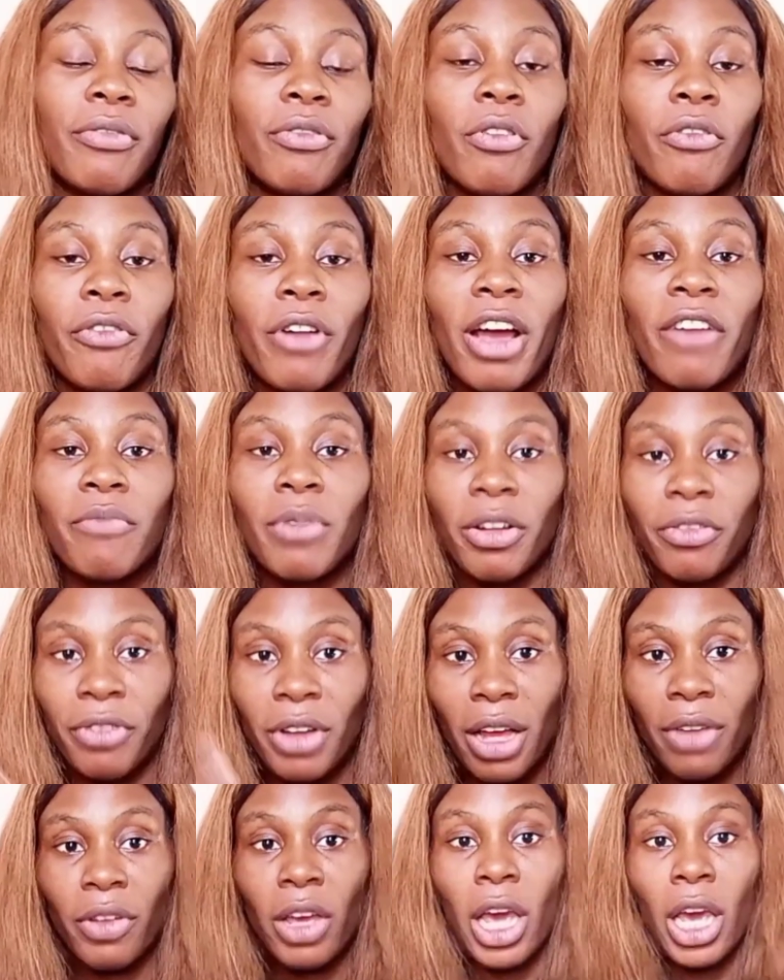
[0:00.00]
For
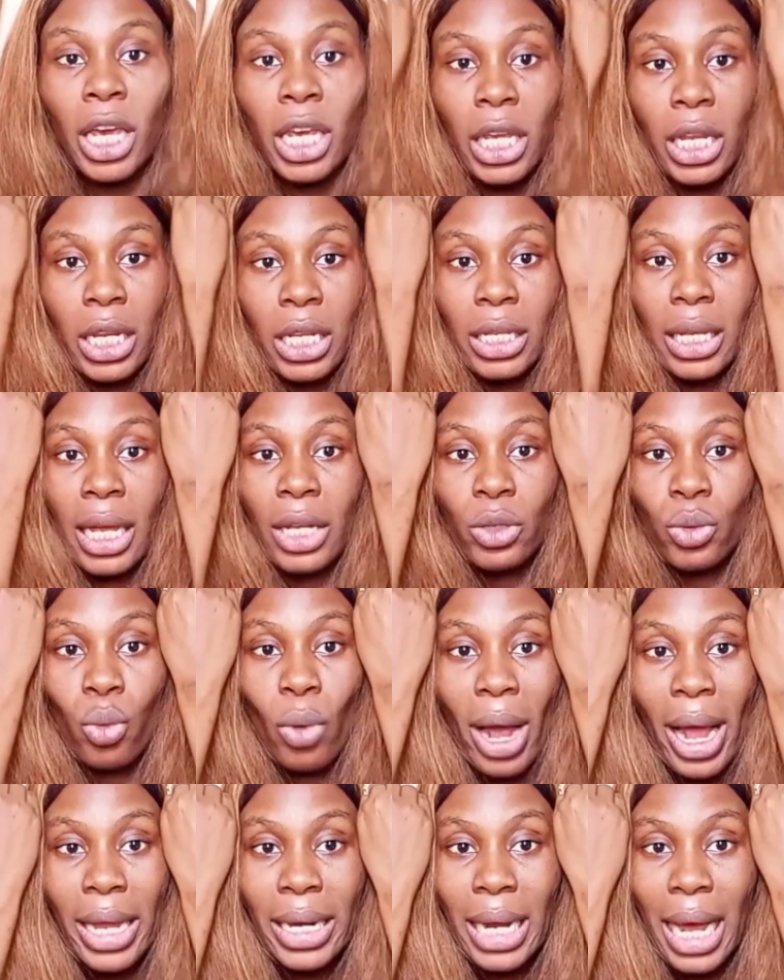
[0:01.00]
5x5 it is as
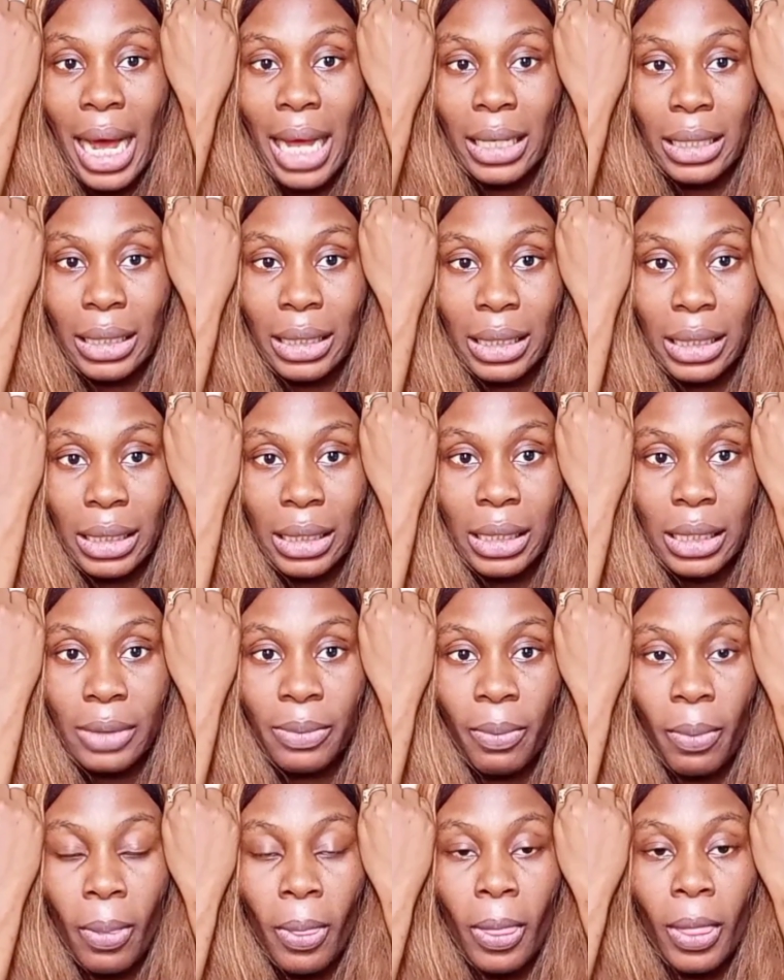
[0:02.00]
wide as this,
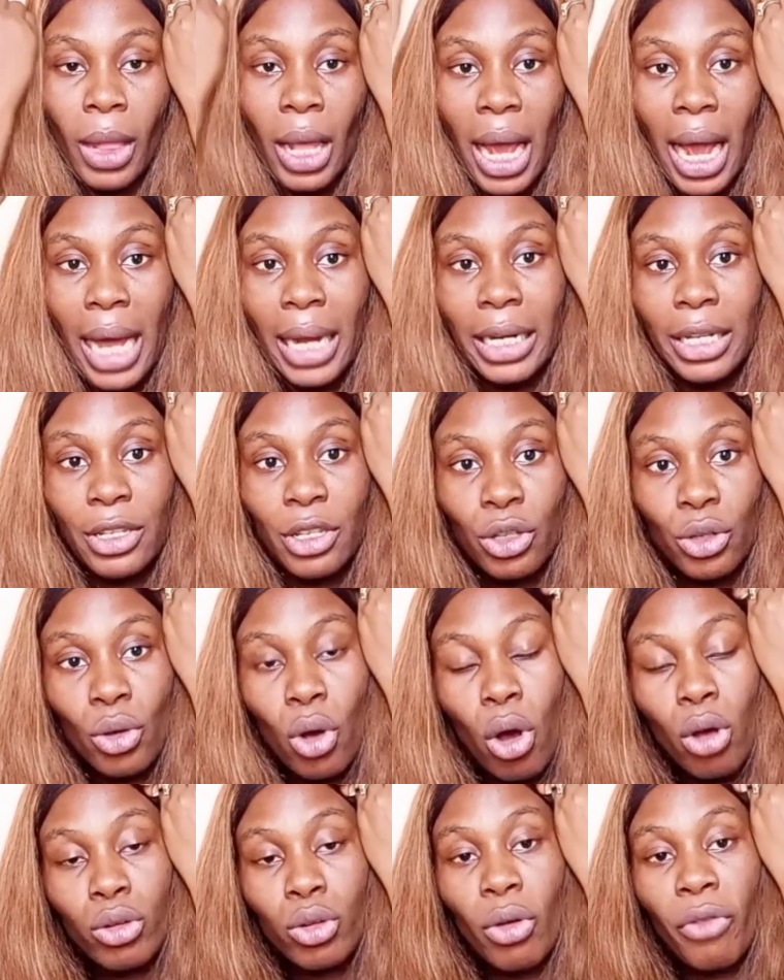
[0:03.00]
and it is
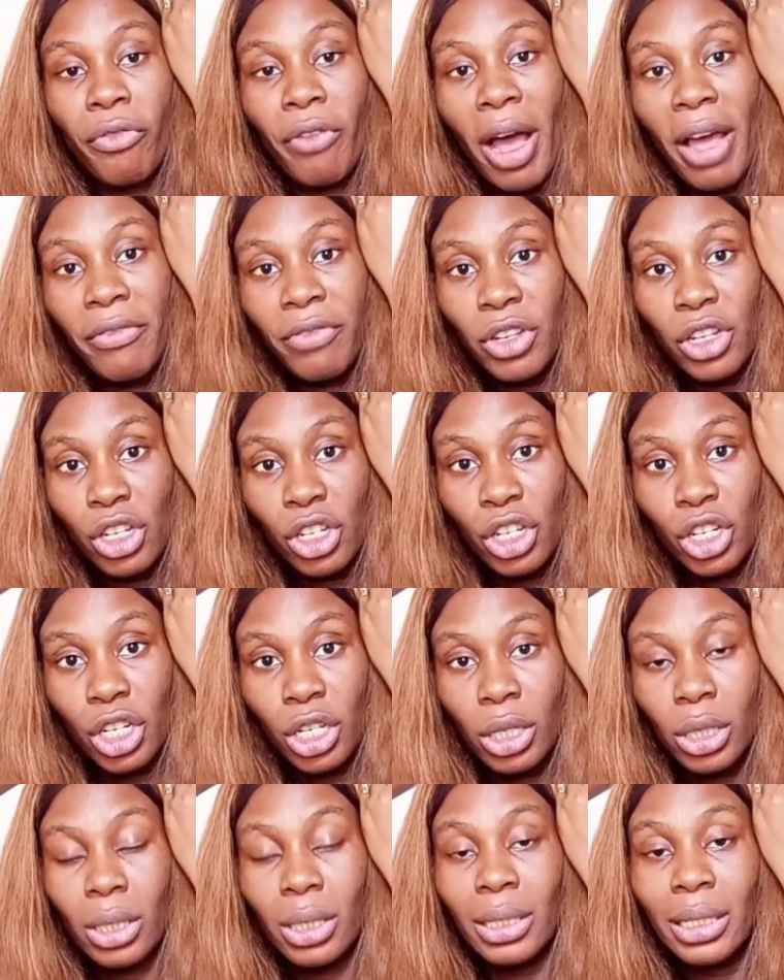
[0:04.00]
also 5
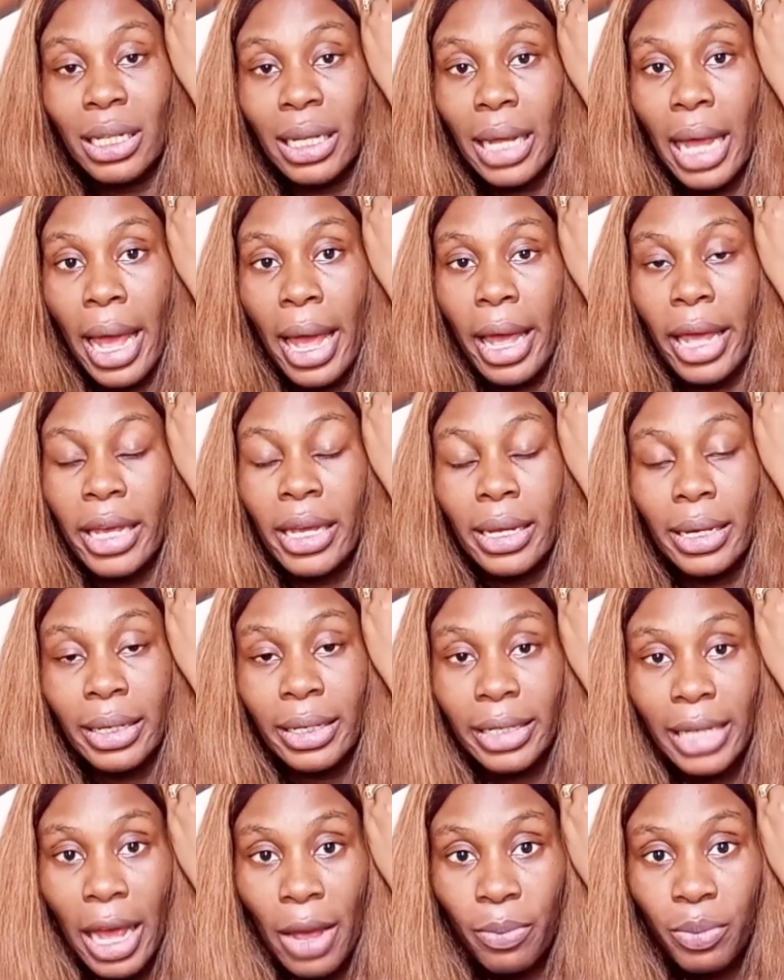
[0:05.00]
inches in
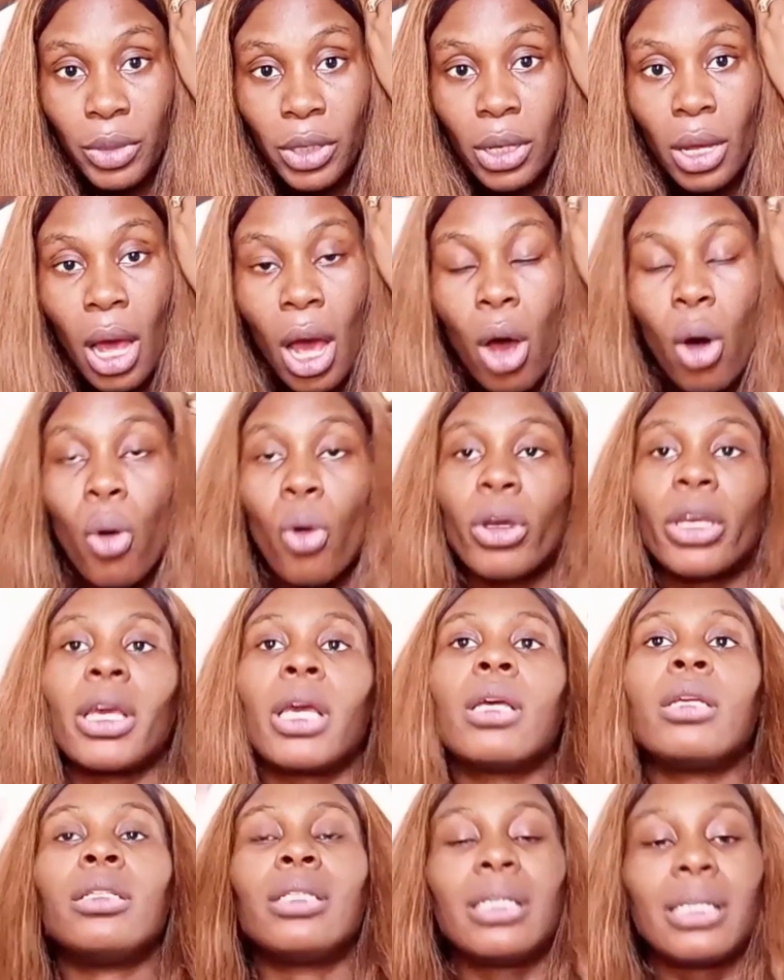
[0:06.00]
depth.
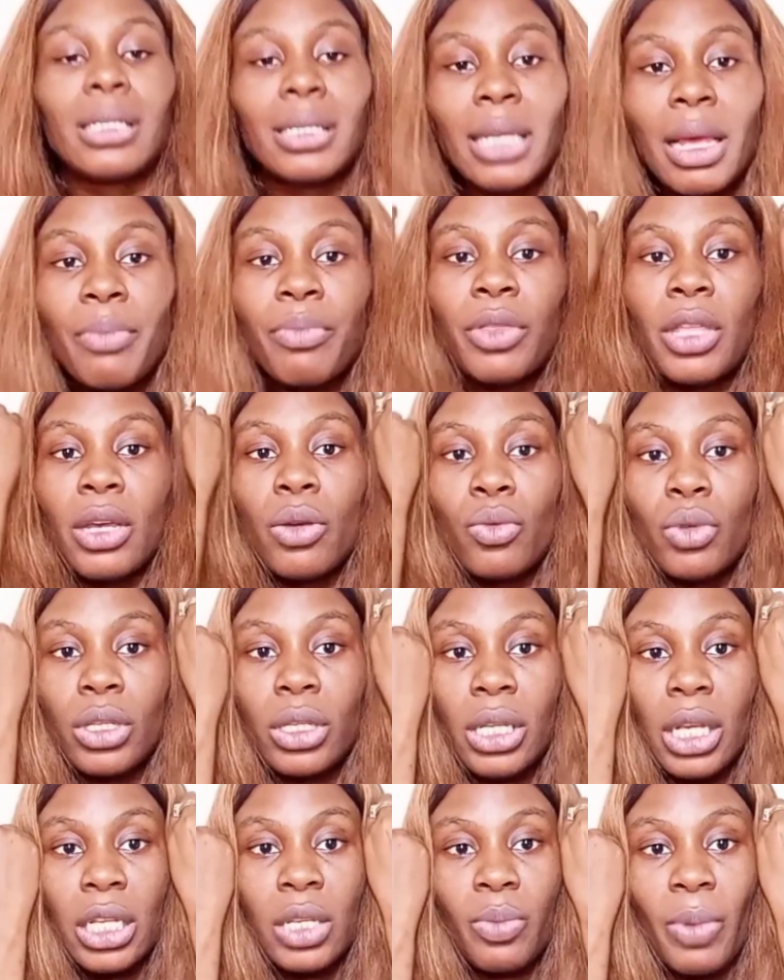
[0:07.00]
Okay, the same thing with
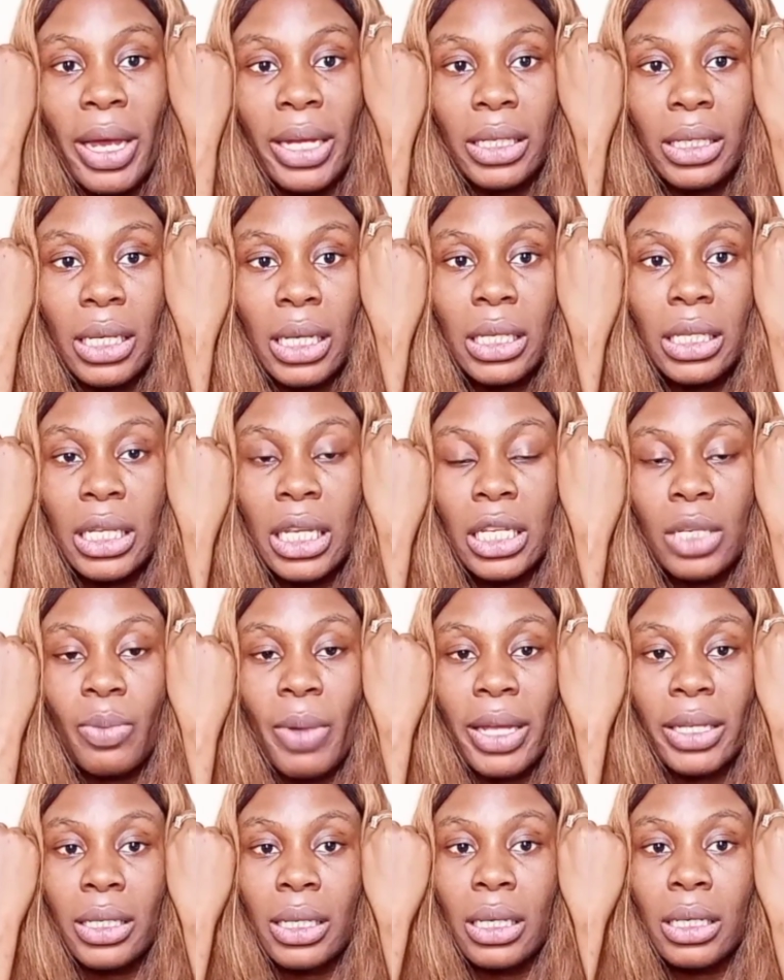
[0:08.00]
6x6.
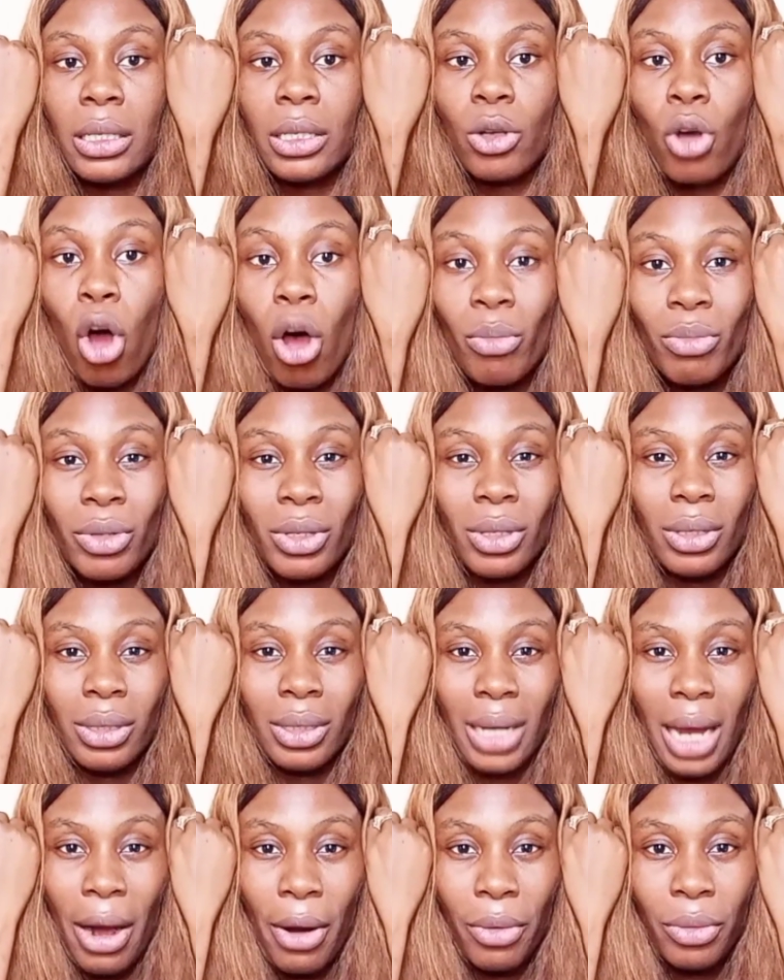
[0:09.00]
6x6 comes
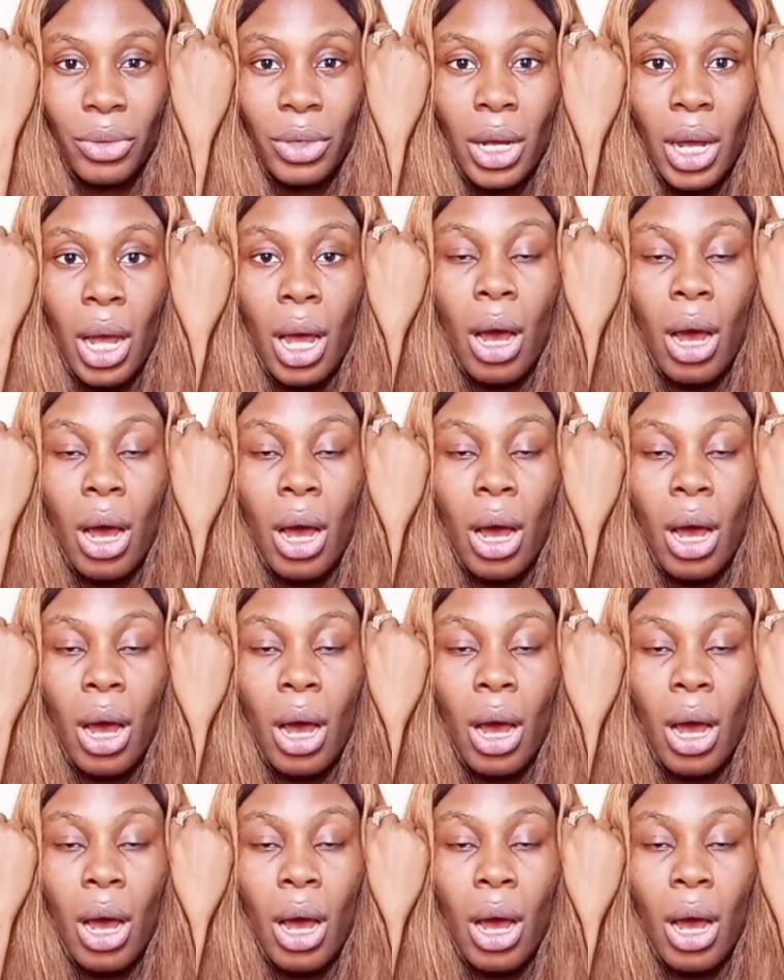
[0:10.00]
down.